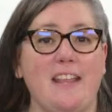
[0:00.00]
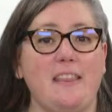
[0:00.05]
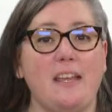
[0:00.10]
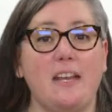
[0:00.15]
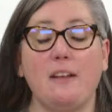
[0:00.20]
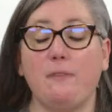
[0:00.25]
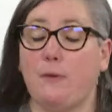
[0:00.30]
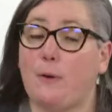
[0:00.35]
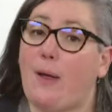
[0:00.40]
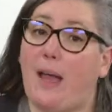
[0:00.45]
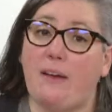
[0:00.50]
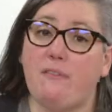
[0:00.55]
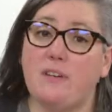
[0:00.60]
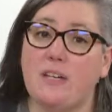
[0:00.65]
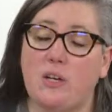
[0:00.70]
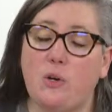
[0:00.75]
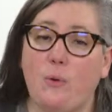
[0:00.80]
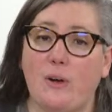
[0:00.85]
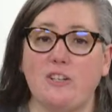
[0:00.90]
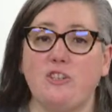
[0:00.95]
And then if you have
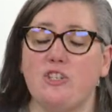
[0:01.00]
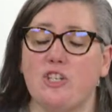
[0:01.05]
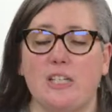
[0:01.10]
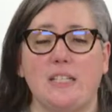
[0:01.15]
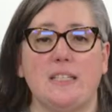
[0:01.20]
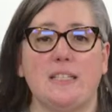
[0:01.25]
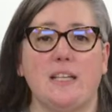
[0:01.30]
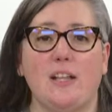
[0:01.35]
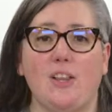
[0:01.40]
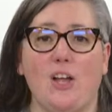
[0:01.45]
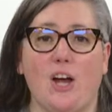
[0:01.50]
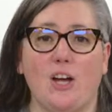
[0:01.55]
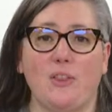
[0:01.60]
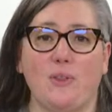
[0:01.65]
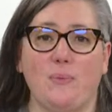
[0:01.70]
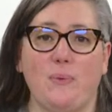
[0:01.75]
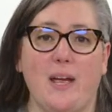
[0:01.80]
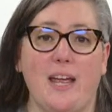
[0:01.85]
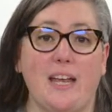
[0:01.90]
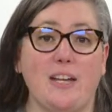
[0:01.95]
any questions along
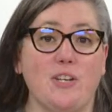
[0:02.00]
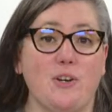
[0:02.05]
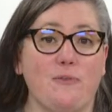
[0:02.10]
the way,